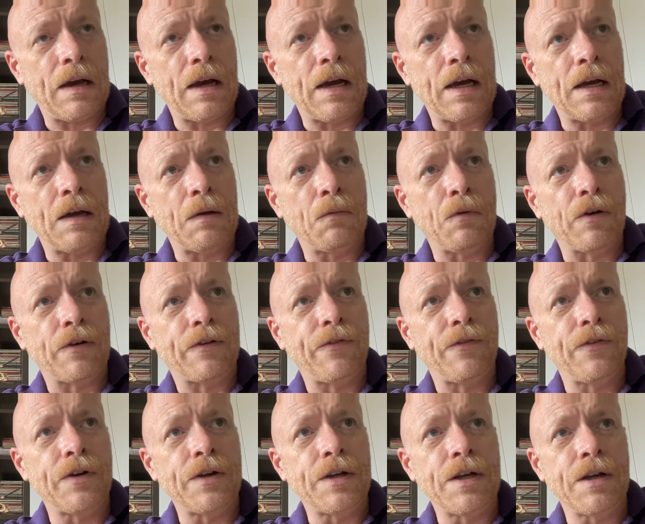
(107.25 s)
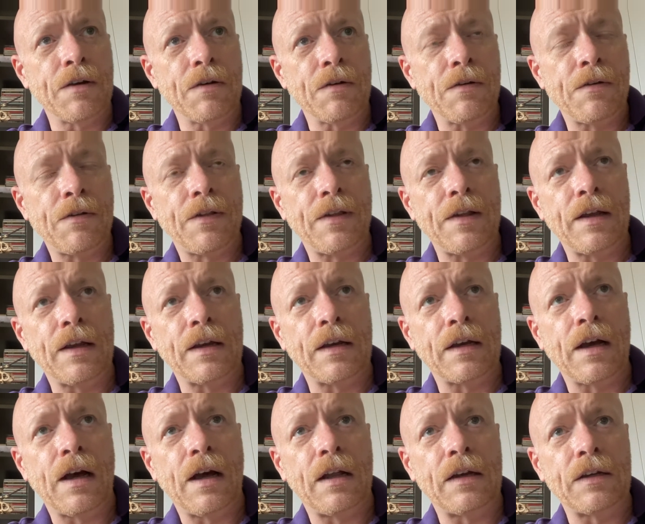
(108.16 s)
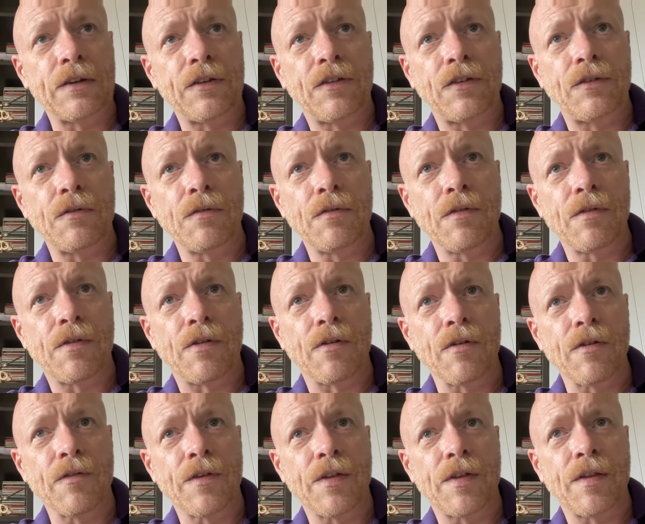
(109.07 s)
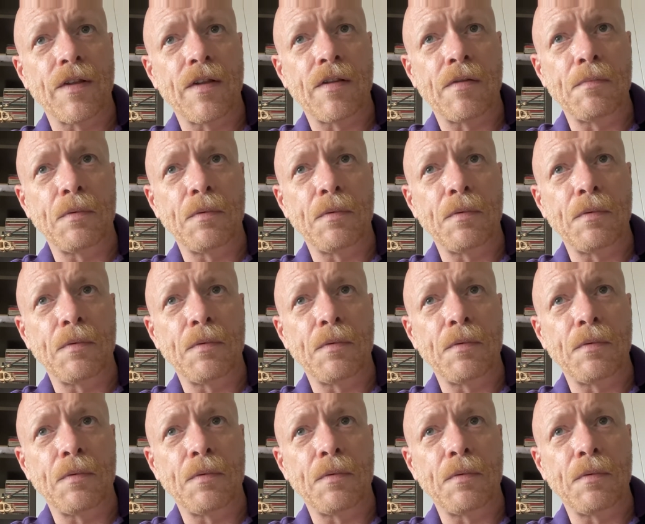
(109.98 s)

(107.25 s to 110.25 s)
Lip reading: I worked for years in college student services,